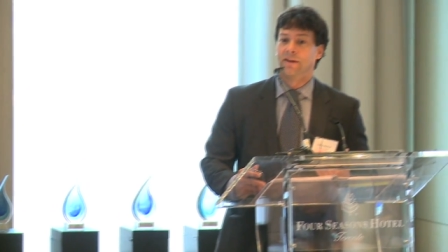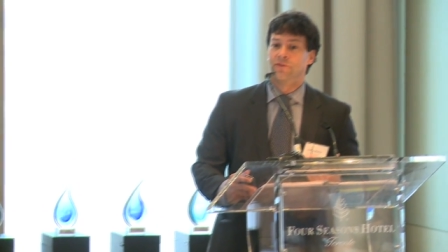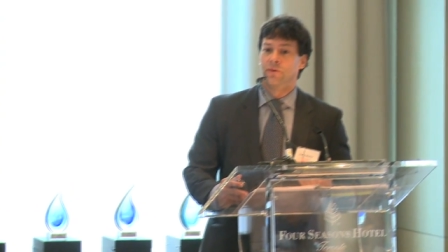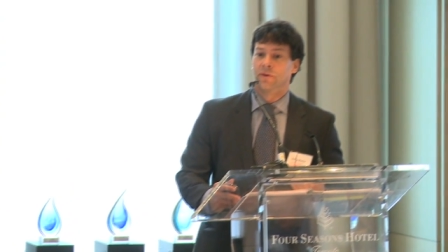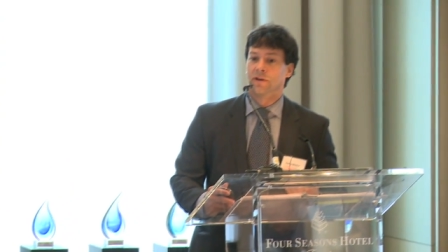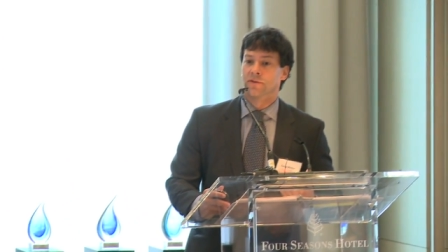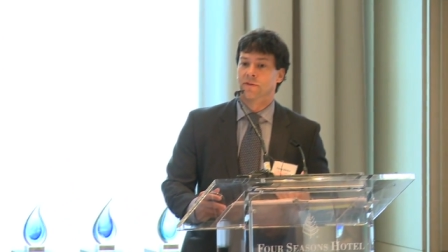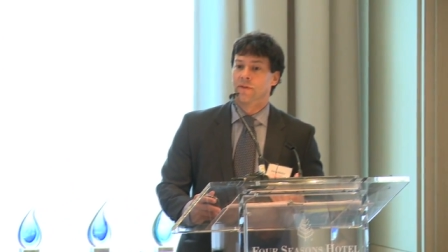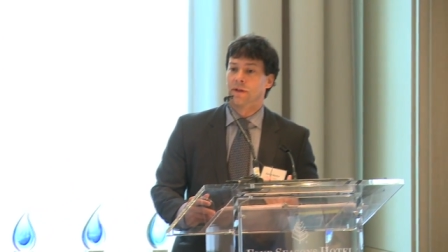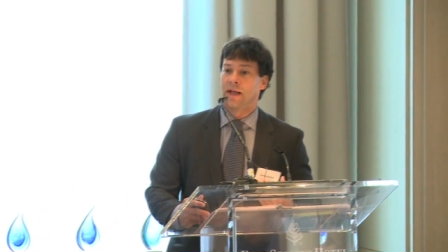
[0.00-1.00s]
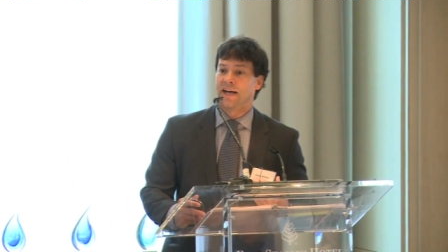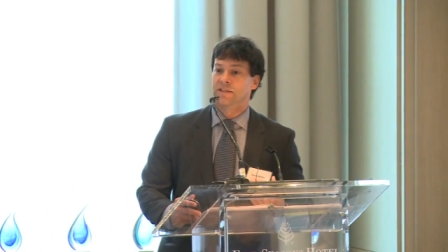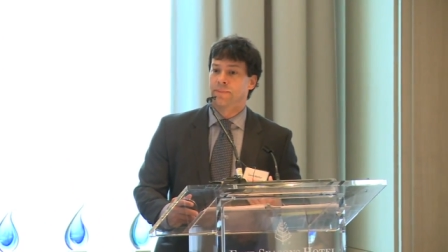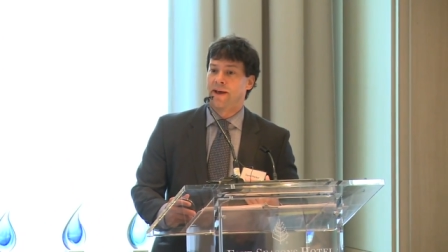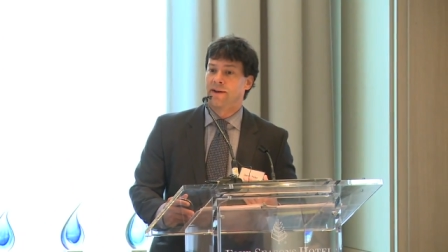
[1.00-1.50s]
issue, because the
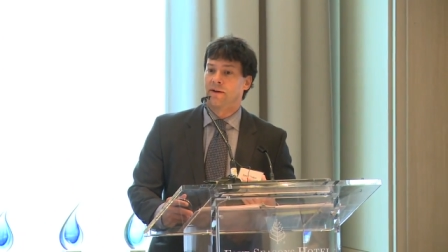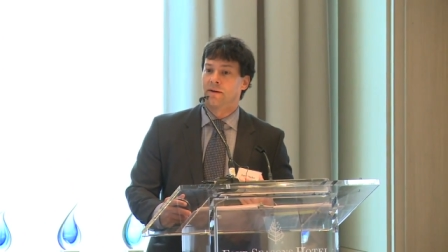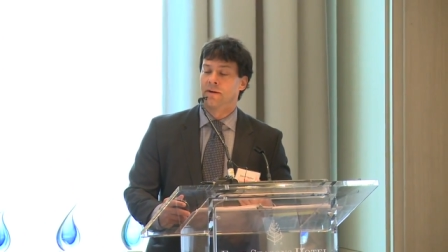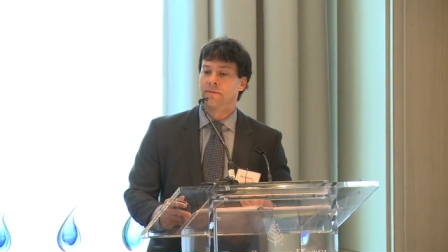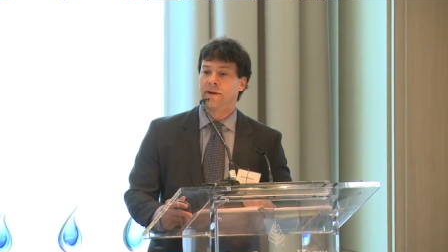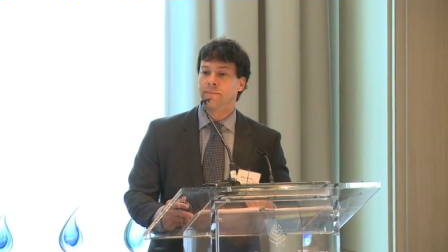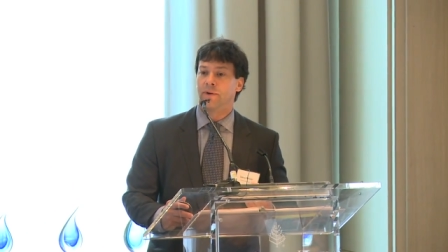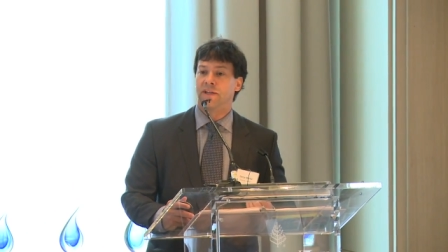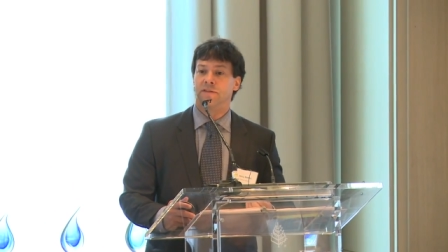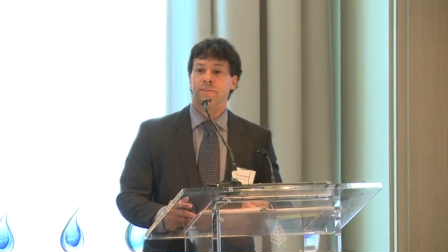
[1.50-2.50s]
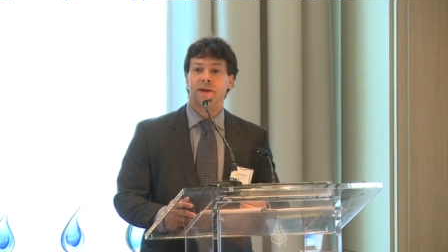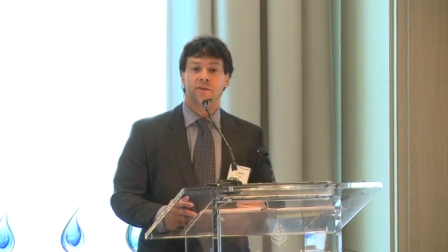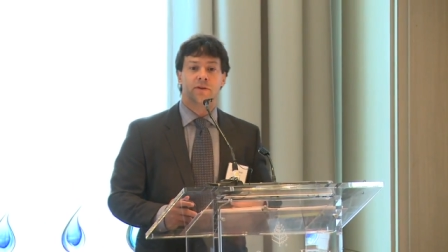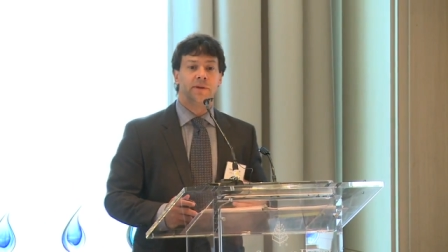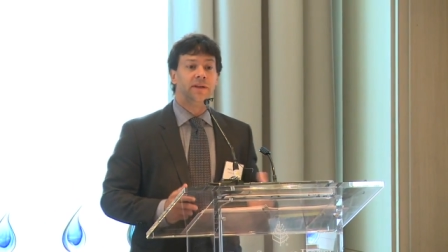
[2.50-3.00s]
last panel, a very impressive panel,
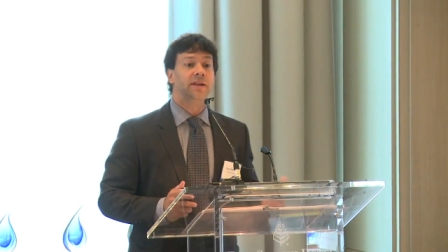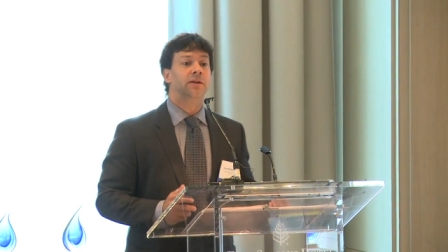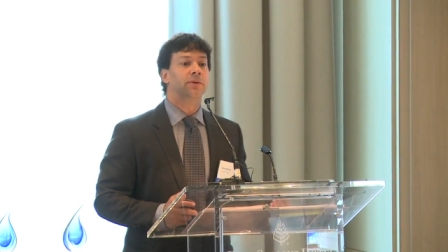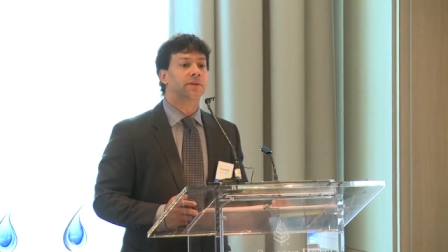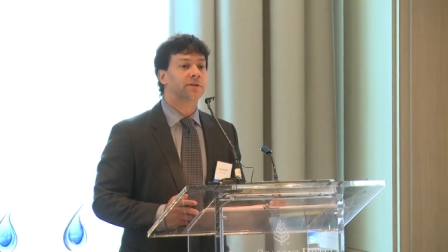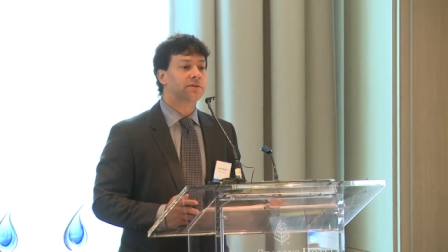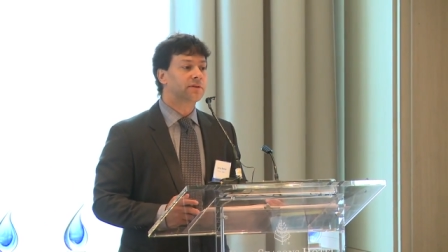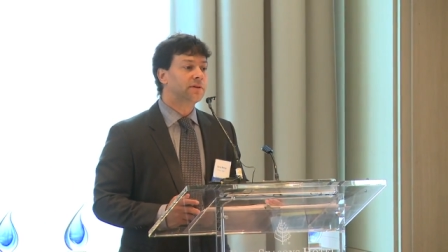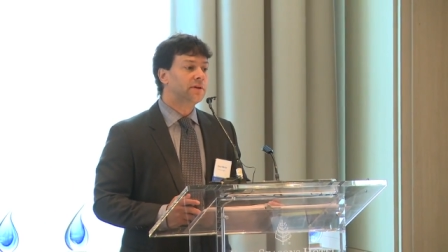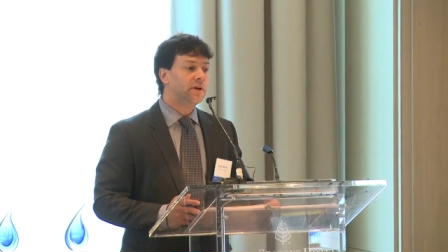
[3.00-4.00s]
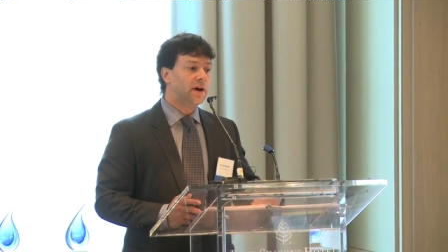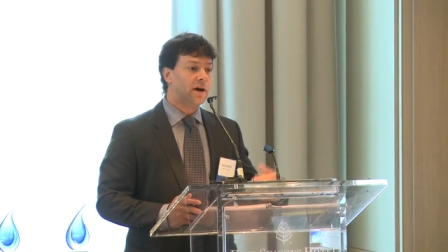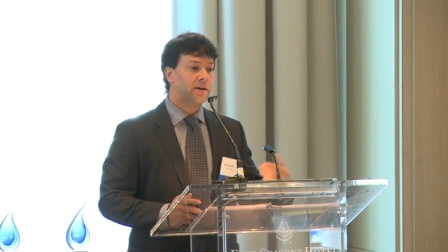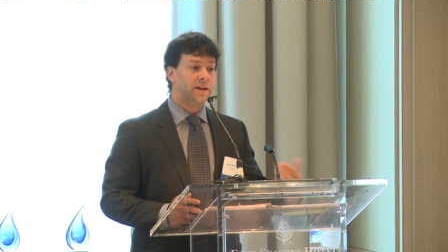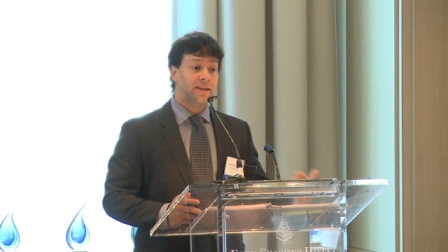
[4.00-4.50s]
is going to be dealing with this
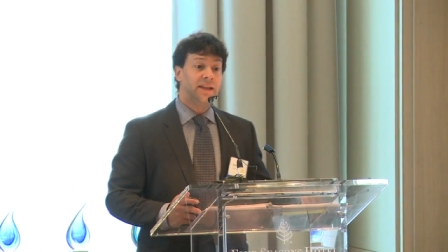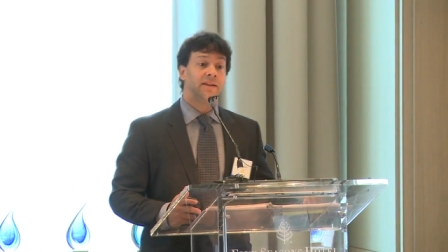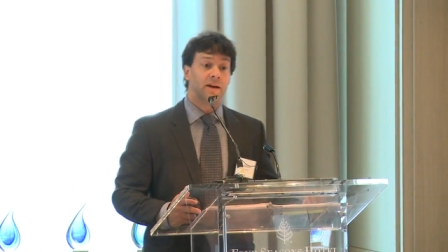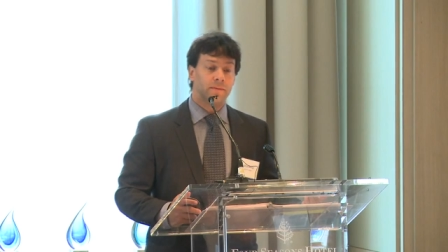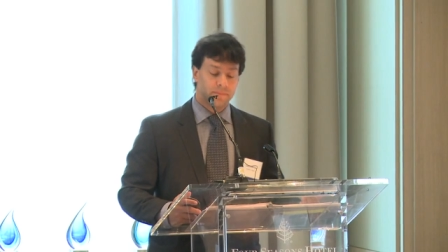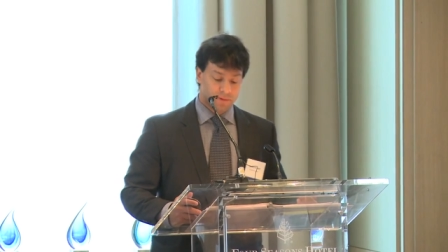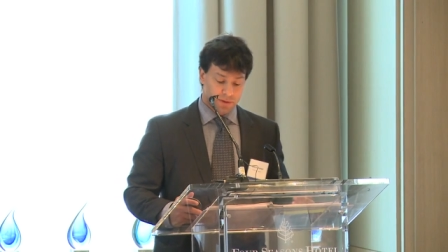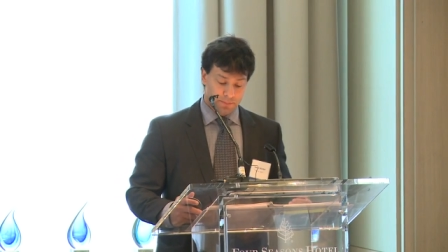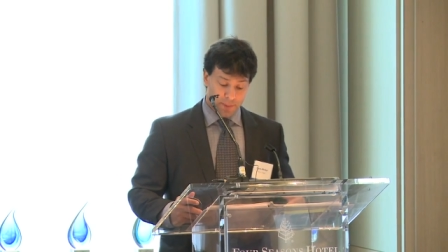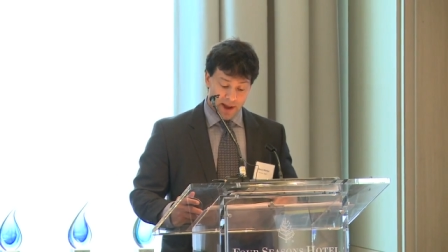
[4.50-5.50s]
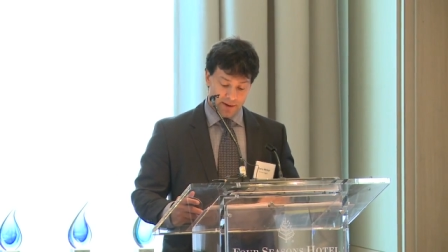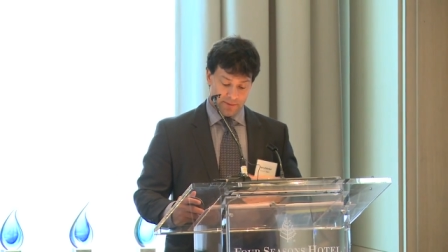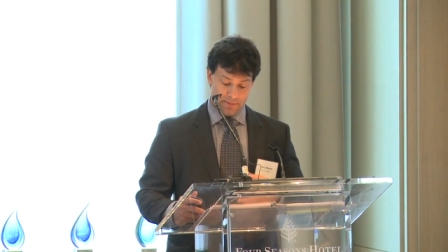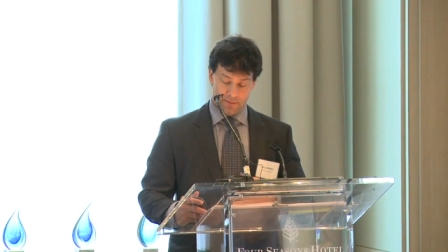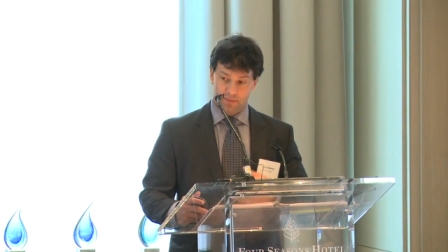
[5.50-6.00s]
in detail. But
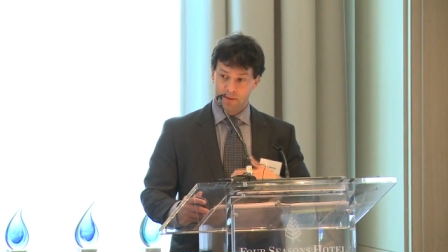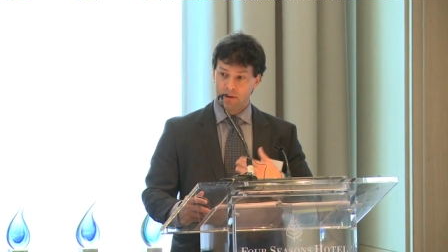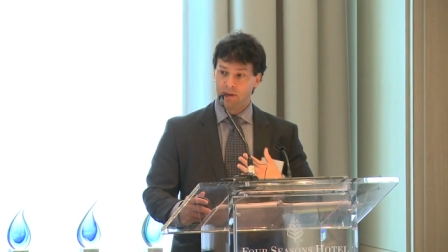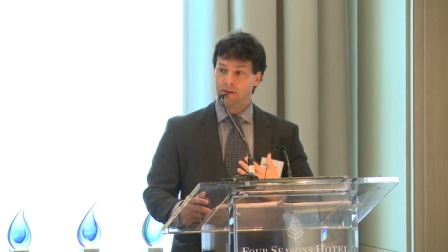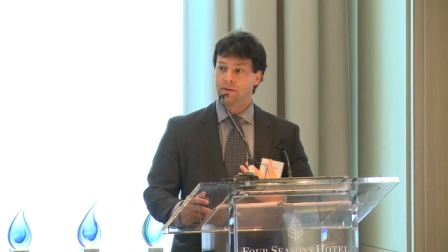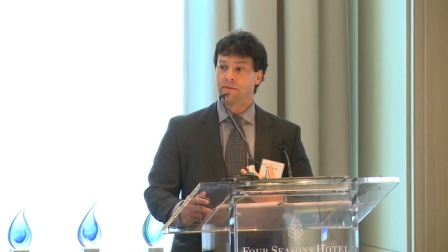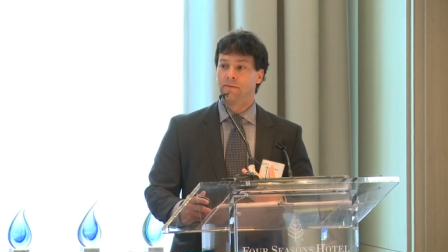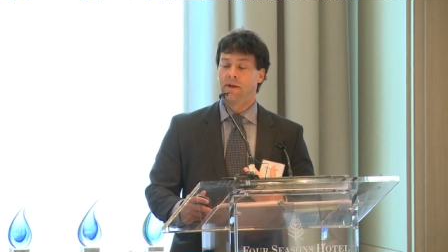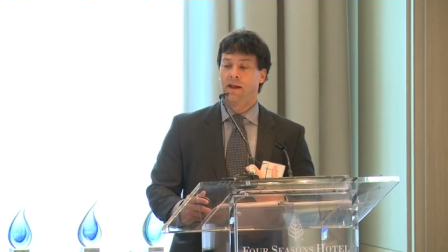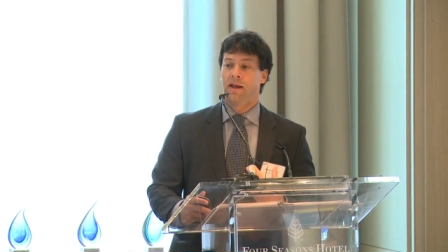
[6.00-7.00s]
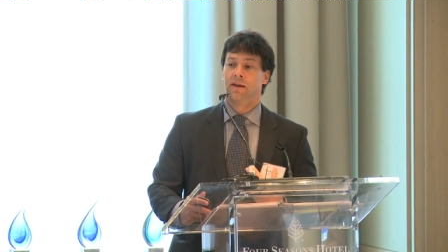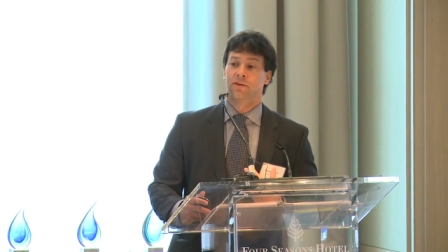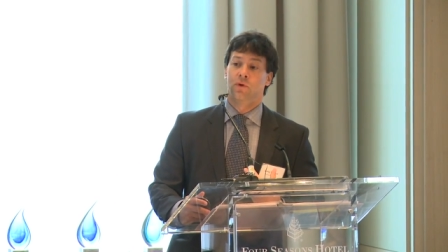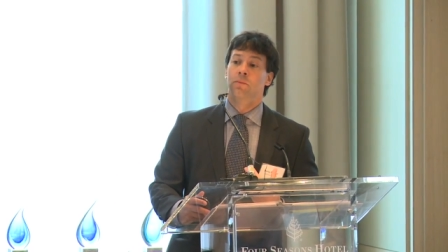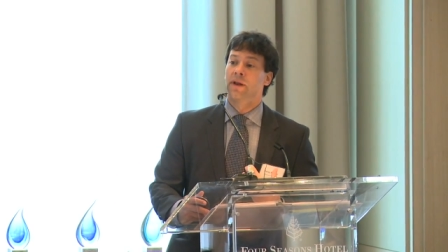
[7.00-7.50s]
in a
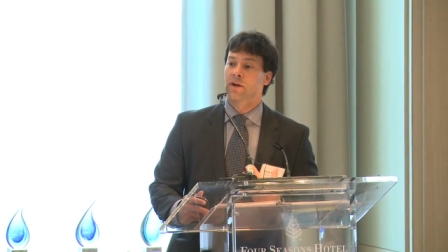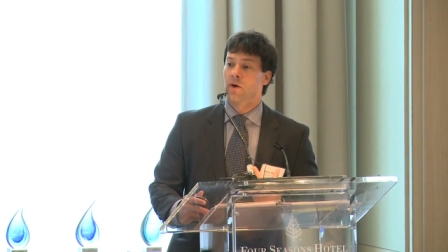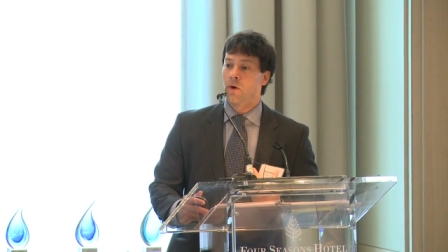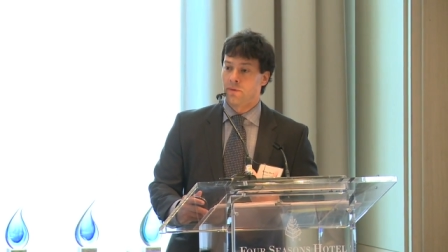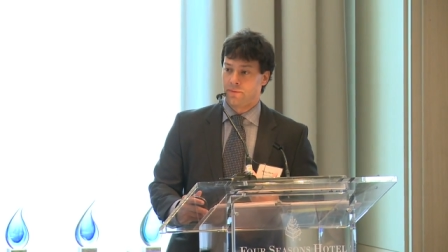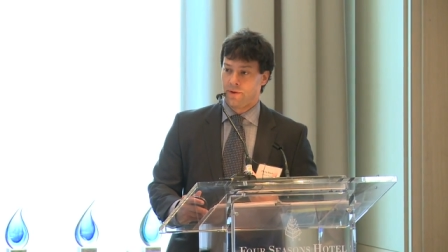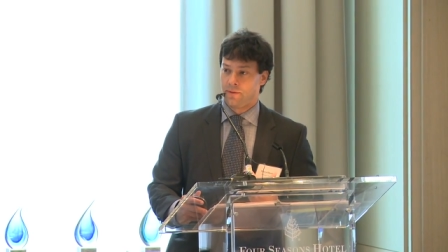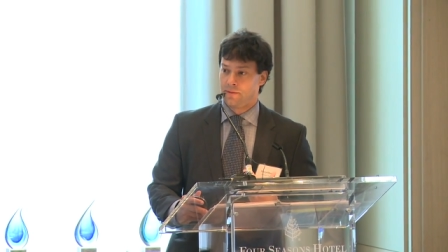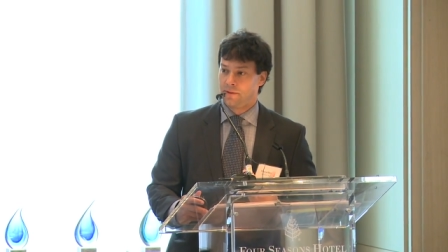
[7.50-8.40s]
2-minute overview,